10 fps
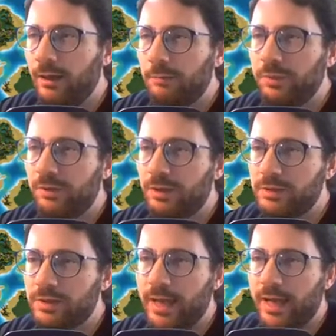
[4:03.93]
But
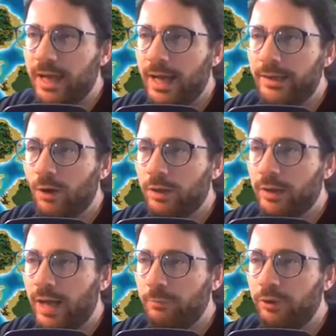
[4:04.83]
does the AI know to
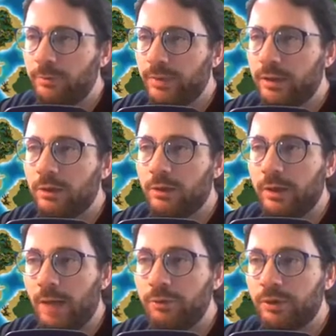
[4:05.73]
not put him here or
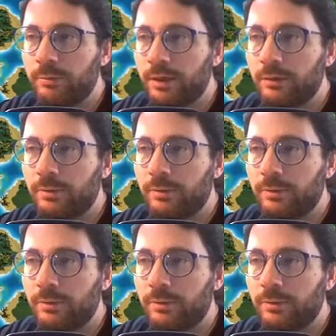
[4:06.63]
not put him here?